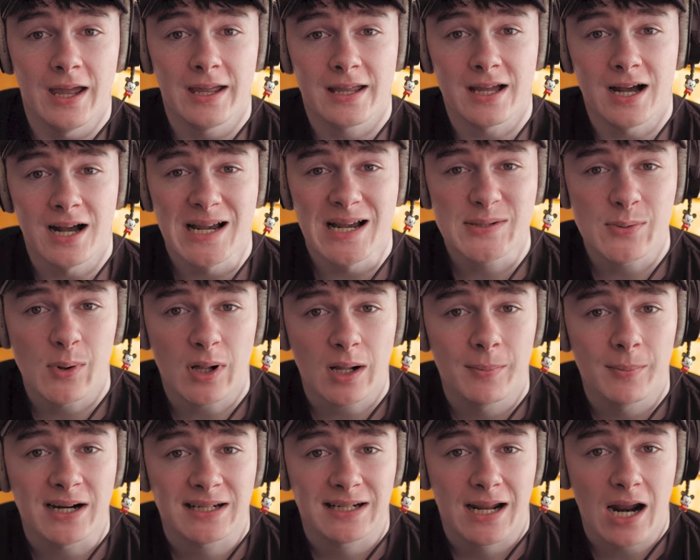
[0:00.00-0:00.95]
Hey guys,
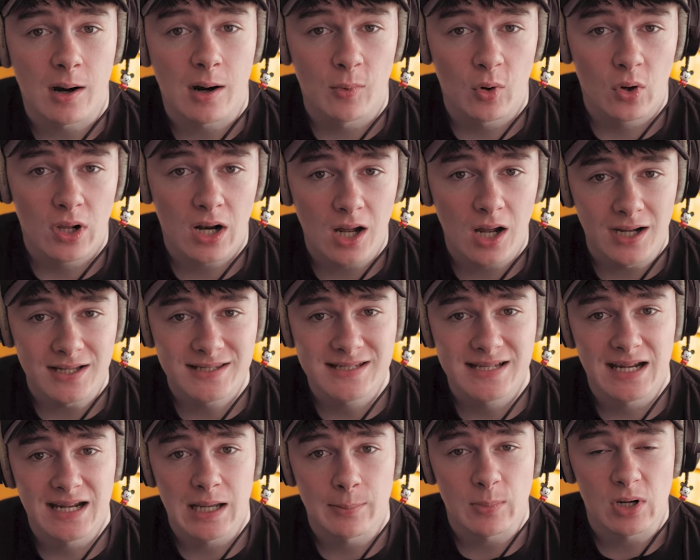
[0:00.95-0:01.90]
welcome back to Garin Morgan Art, and
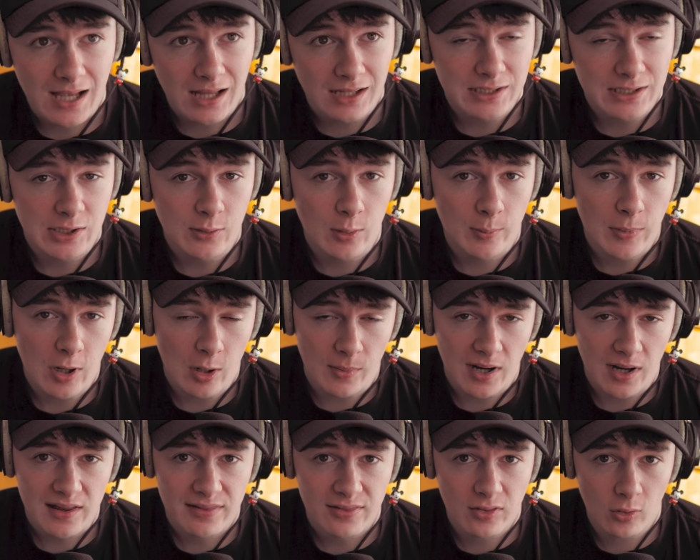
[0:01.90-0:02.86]
today I'm going to tell you about
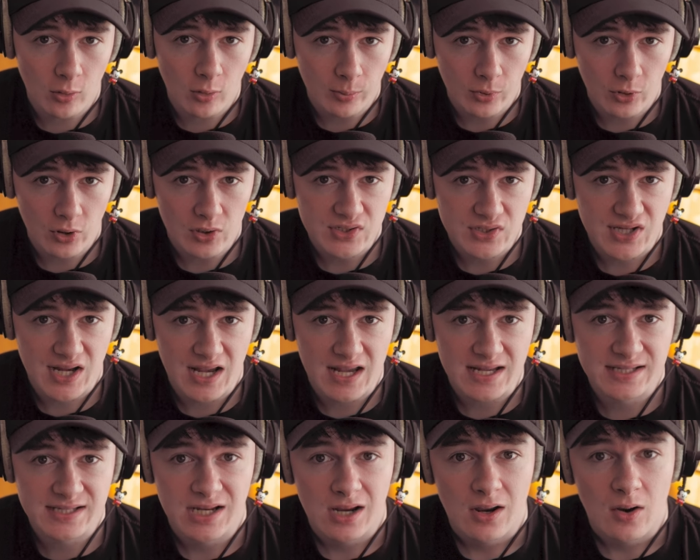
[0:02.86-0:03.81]
my thought
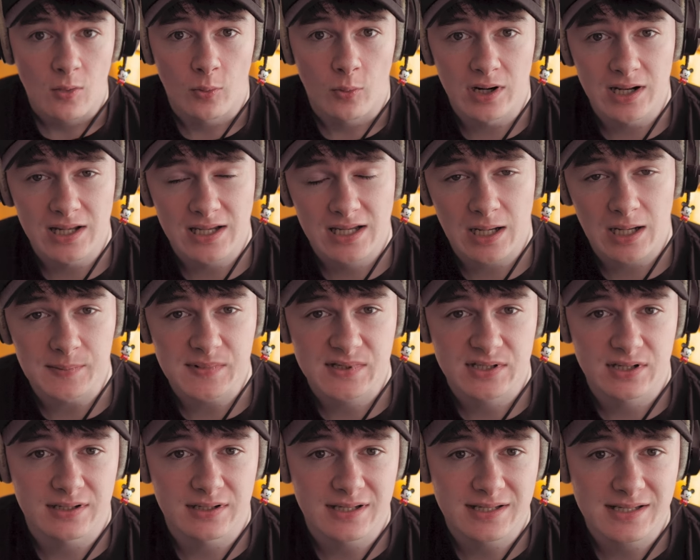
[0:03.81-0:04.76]
process when it comes
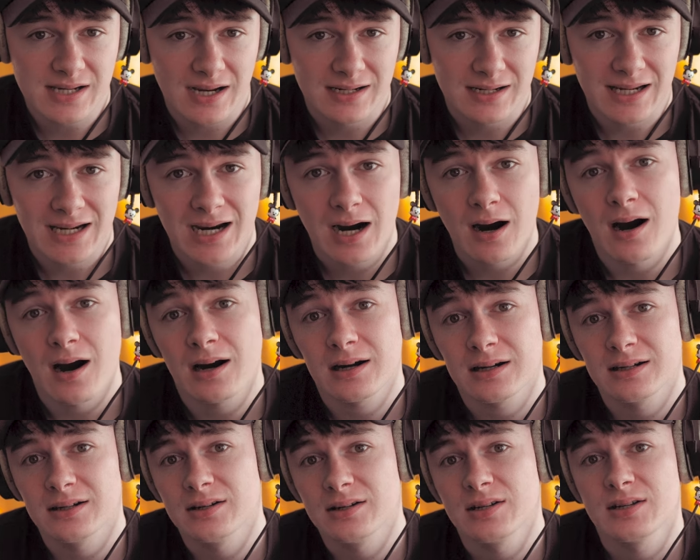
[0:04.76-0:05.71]
to designing
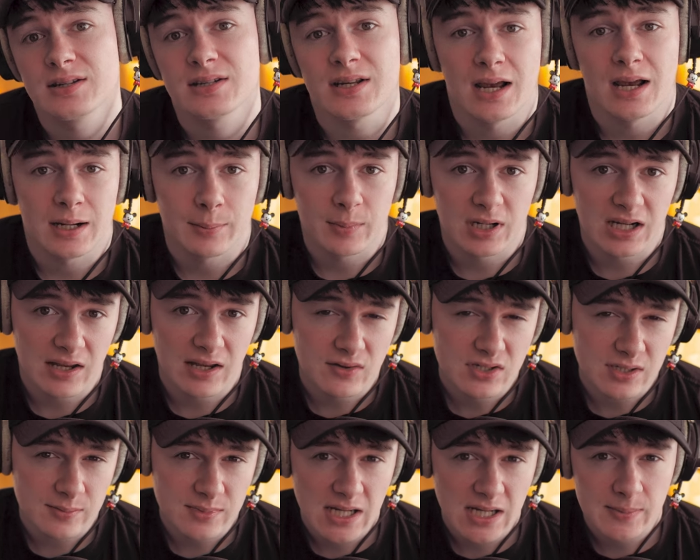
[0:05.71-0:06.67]
characters, and I'm going to give you
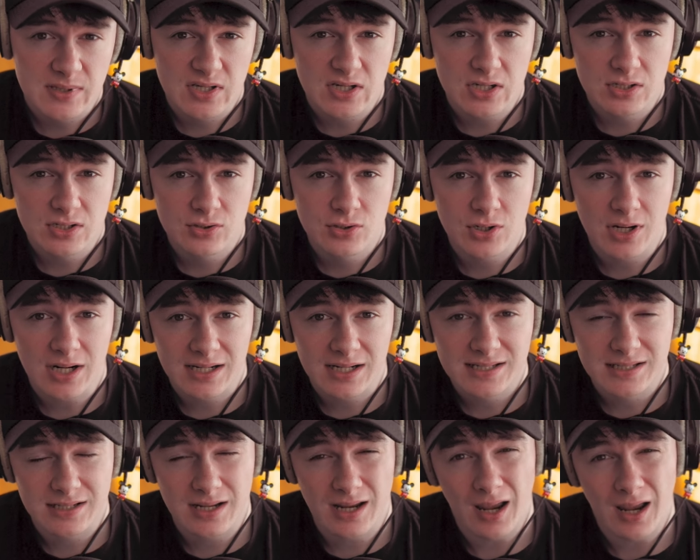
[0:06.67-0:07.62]
some tips and
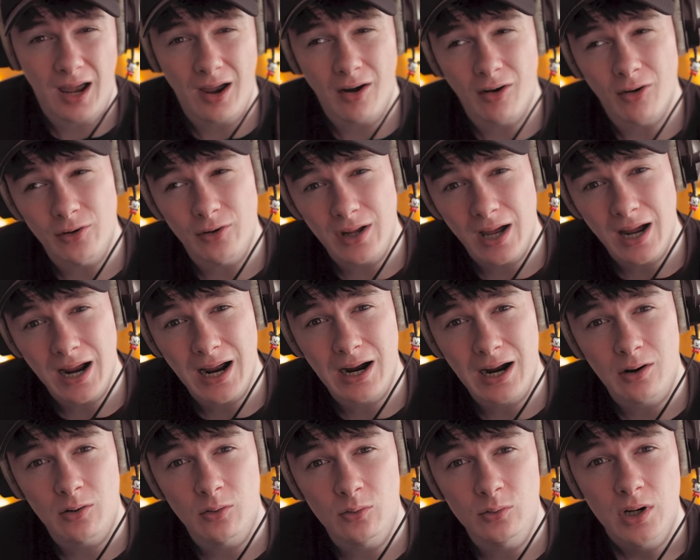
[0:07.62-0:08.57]
tricks on
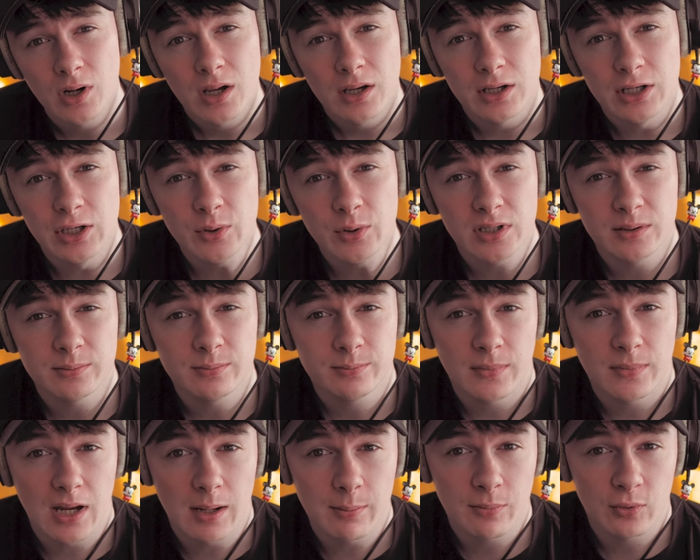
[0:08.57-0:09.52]
how you can
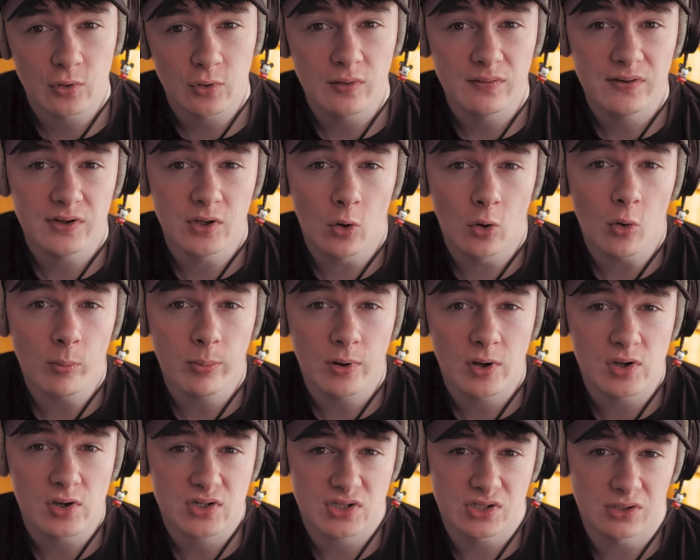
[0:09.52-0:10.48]
improve your
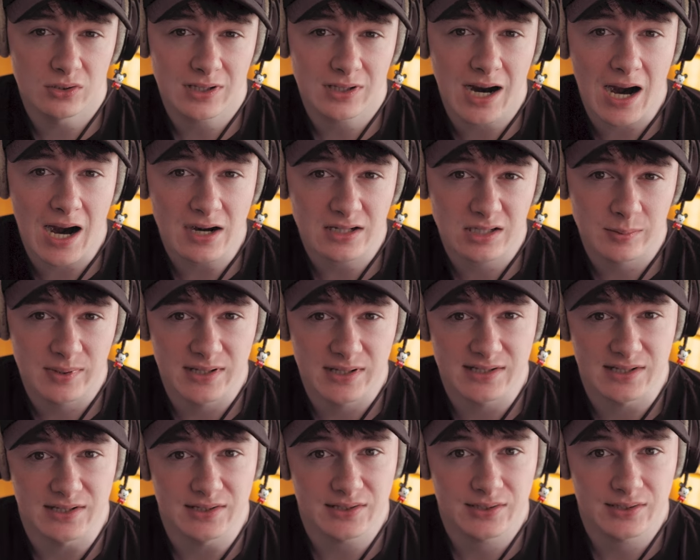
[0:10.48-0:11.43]
personal character
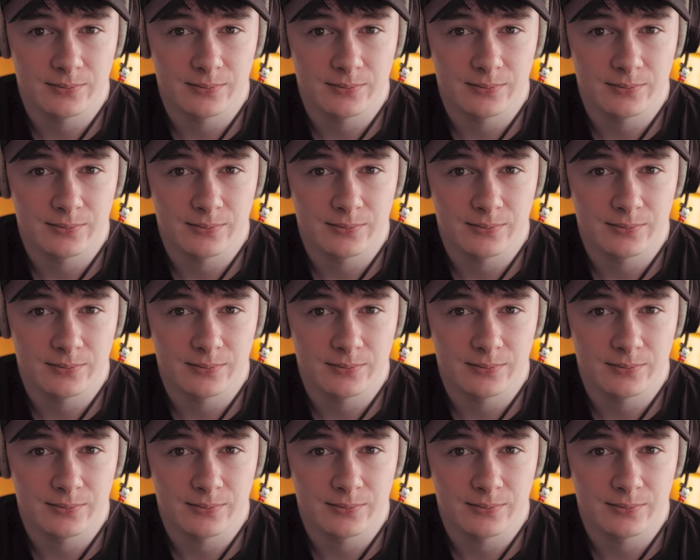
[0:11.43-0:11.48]
pieces.